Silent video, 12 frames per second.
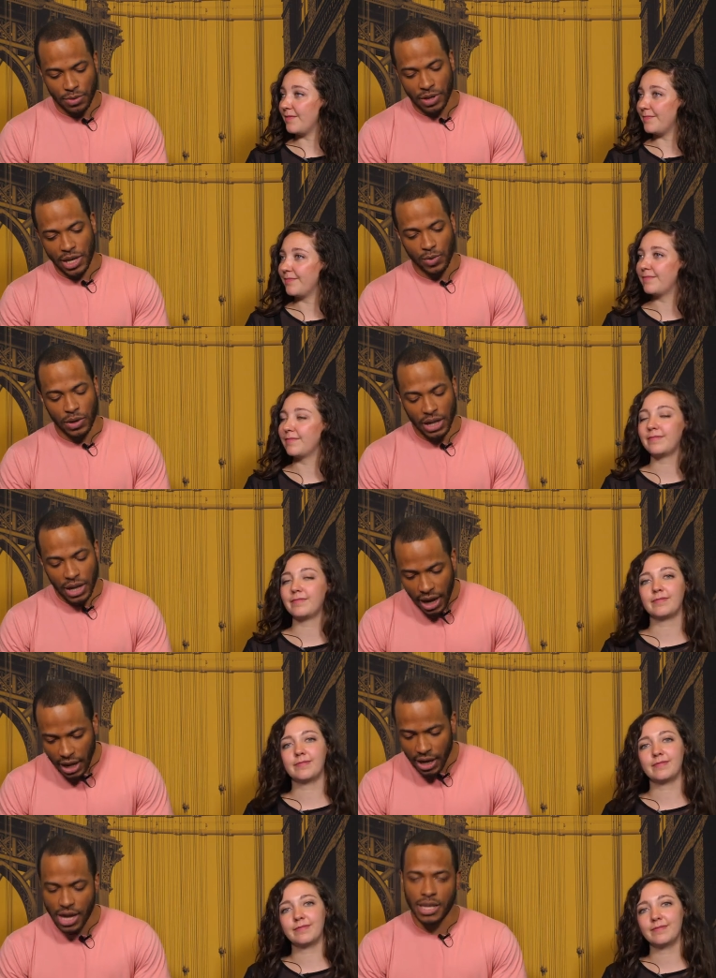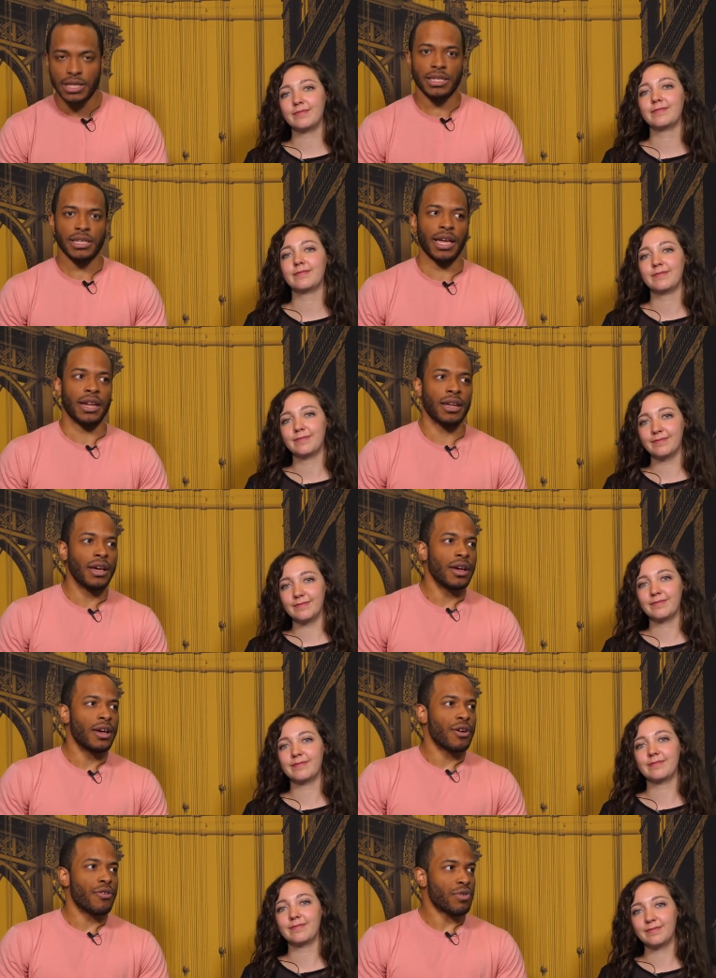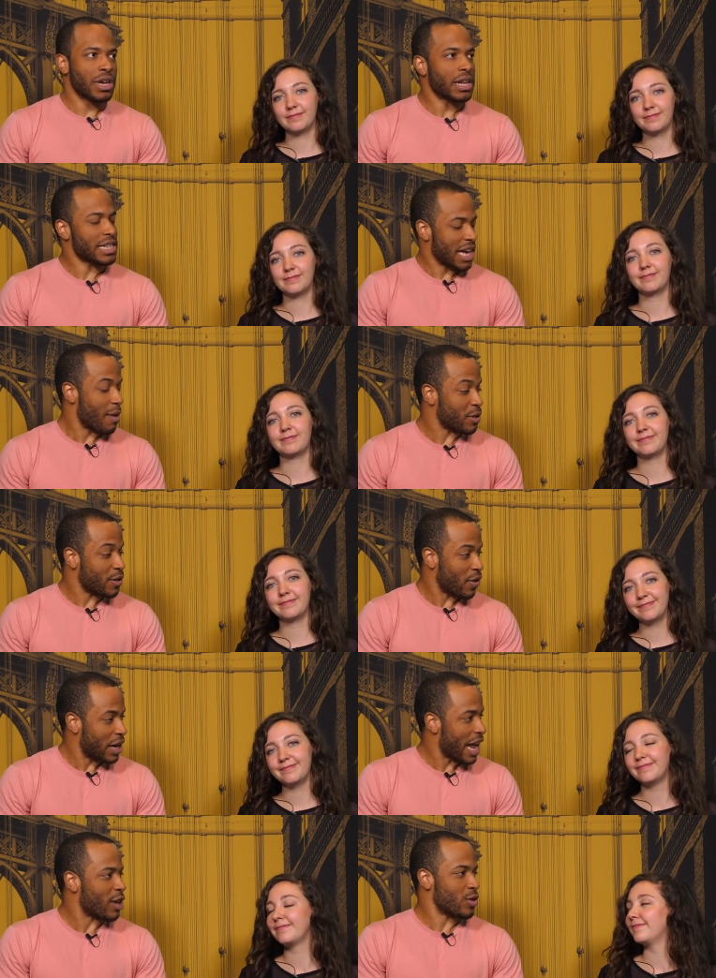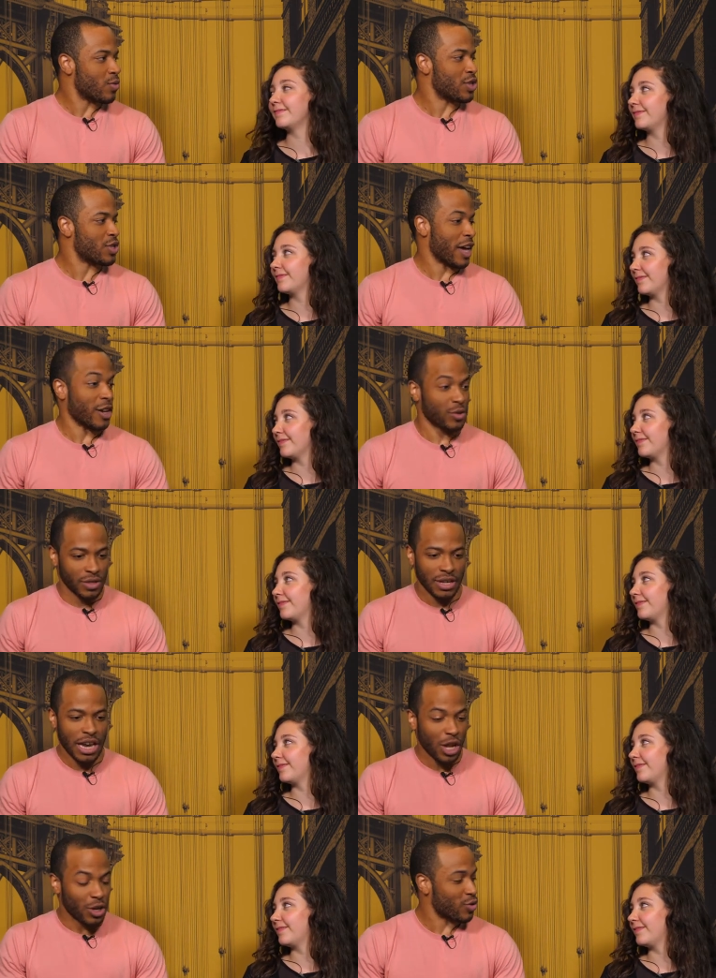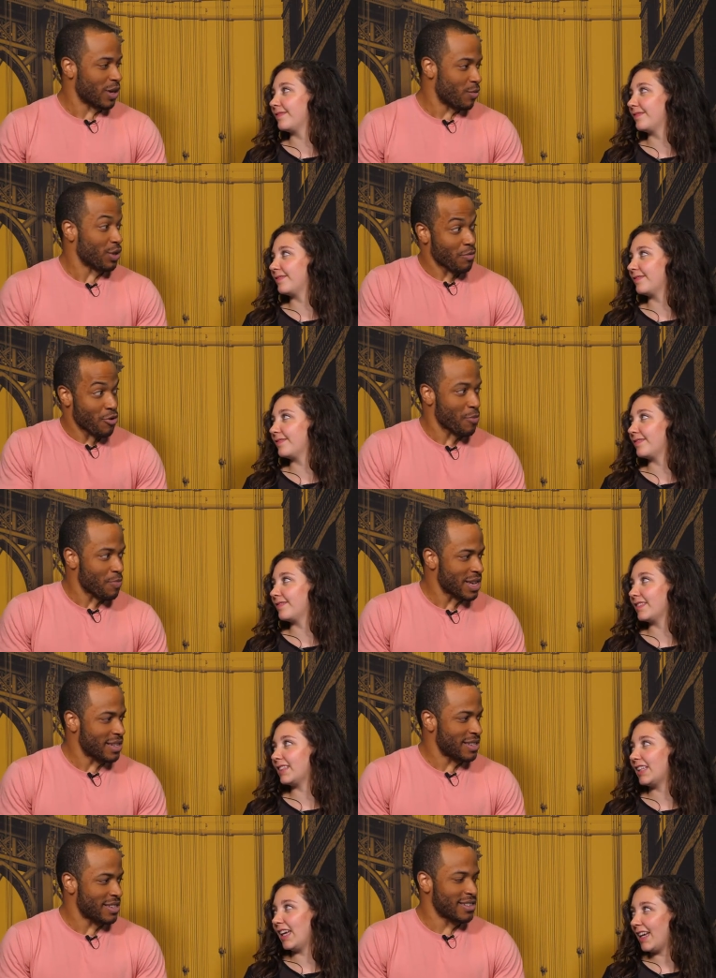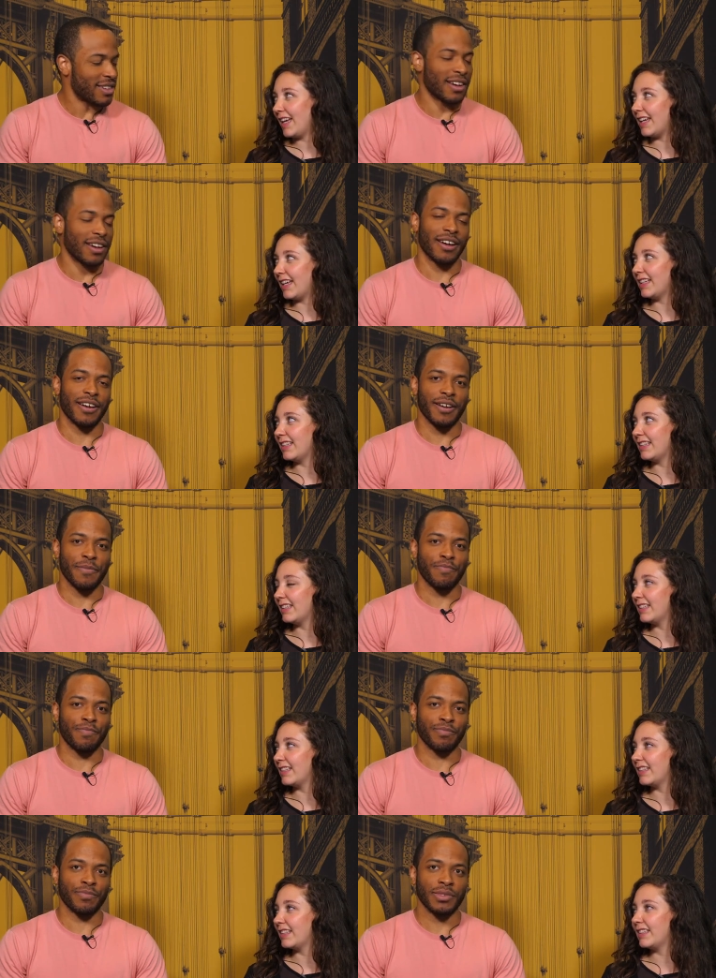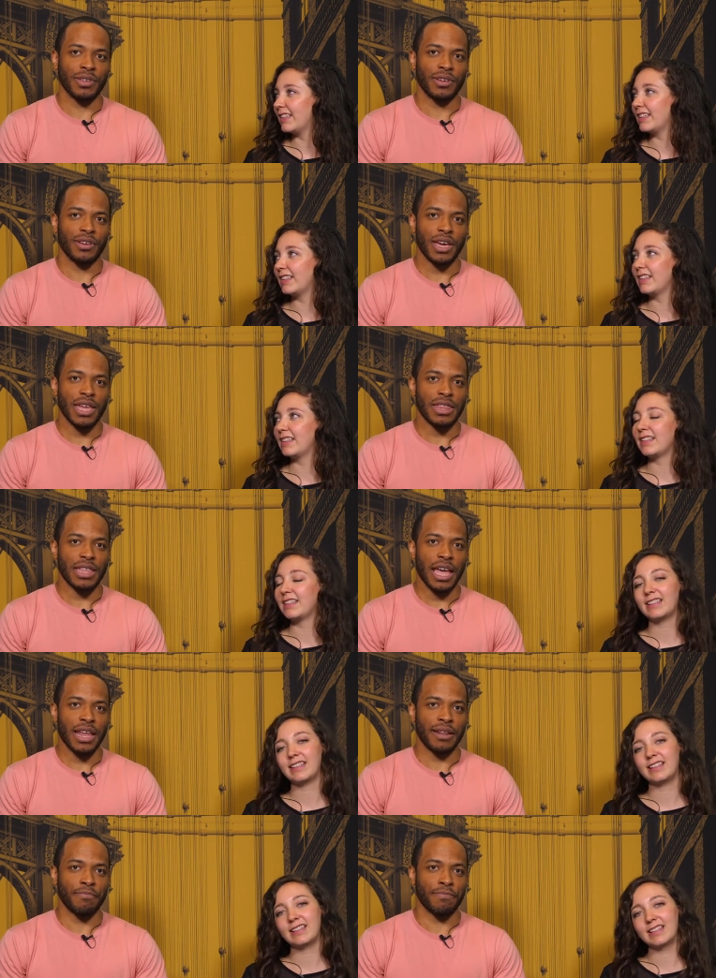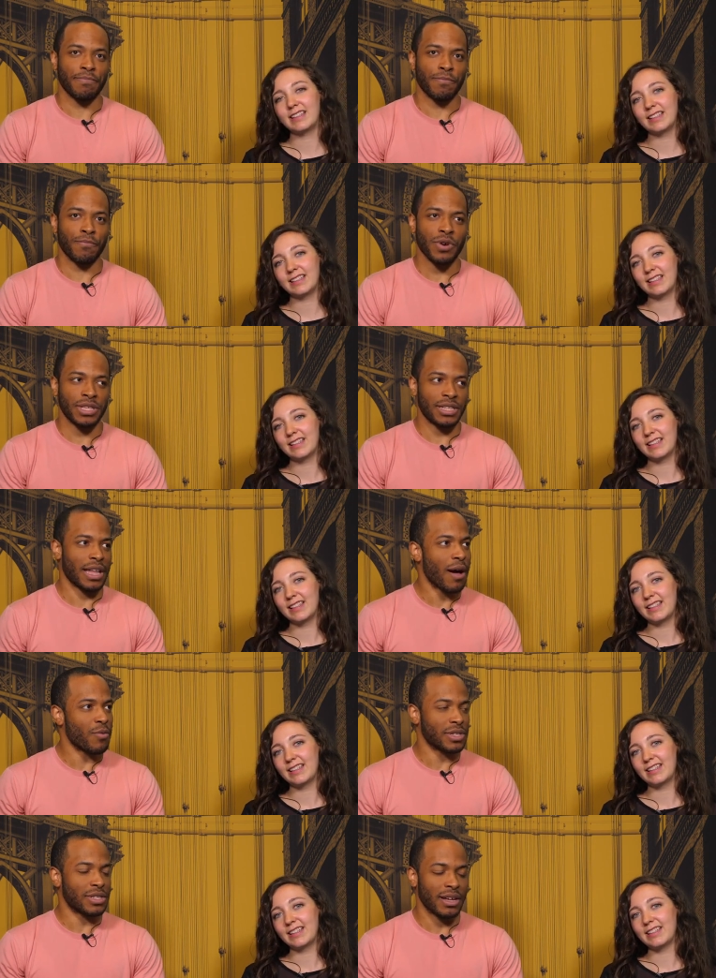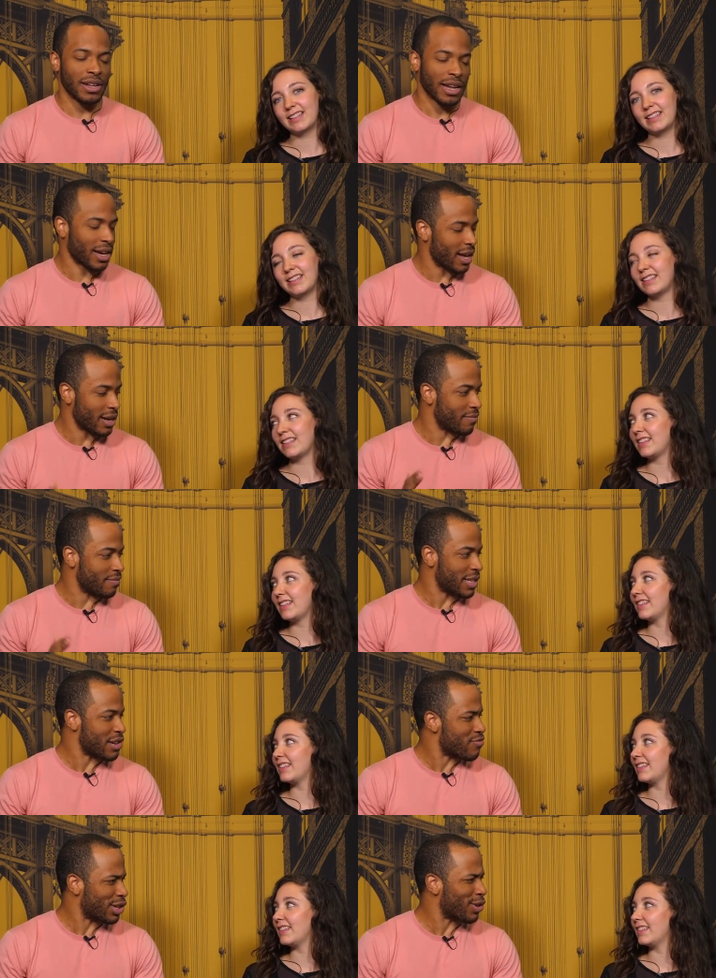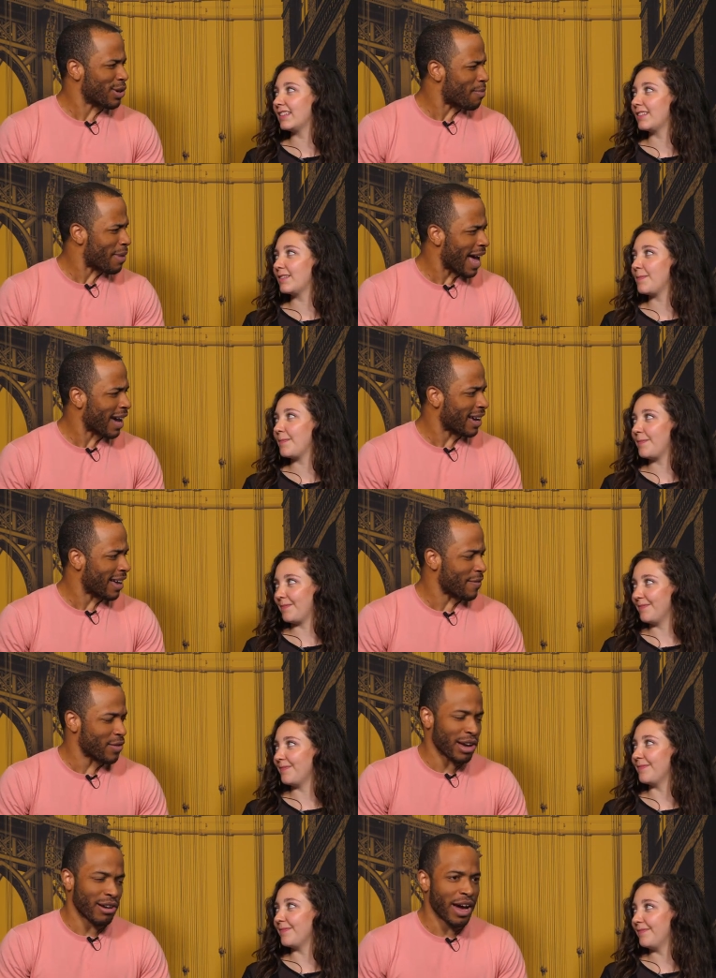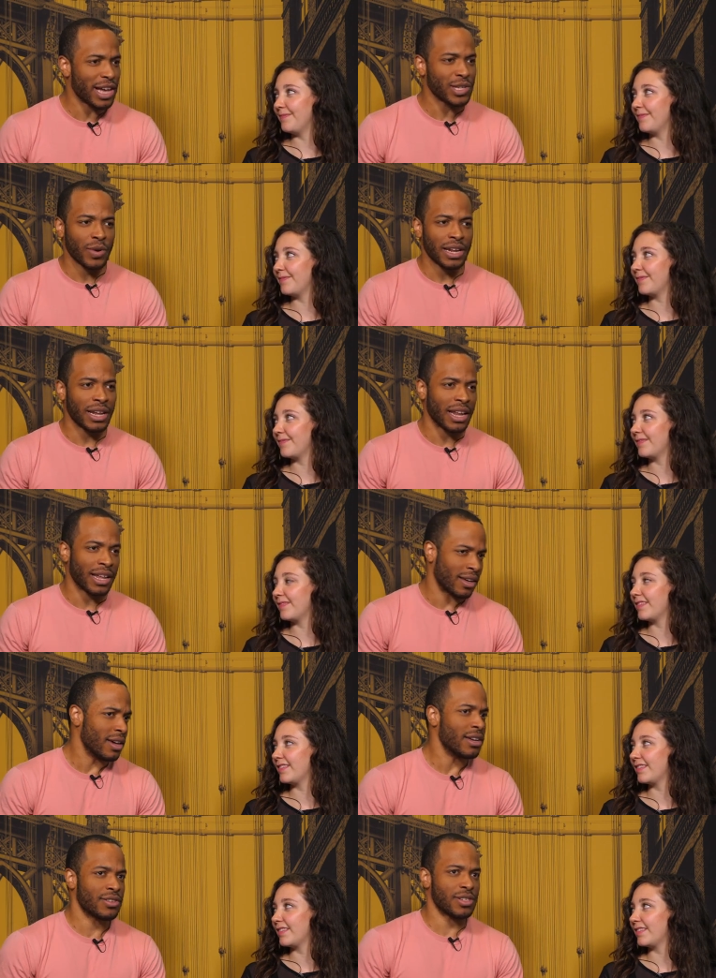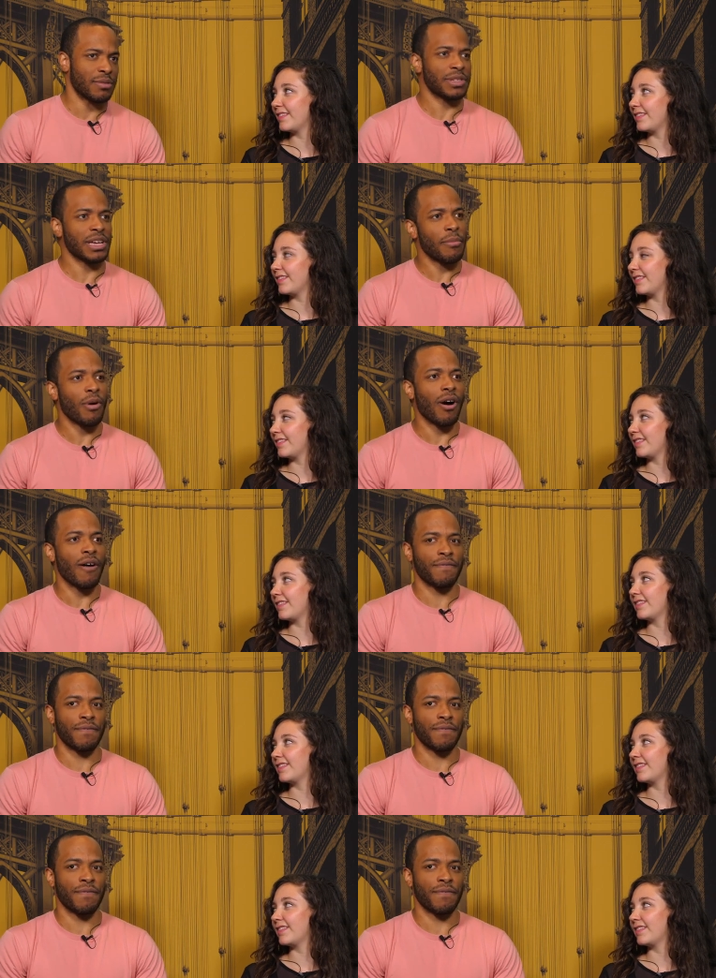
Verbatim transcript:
Speaker 1: engage with clients and realizing how much fun it actually was to actually illustrate with a purpose. Yeah. Um, and then once that was done, I kind of didn't really look back. Mm -hmm. After I mm-hmm. graduated, I took some time off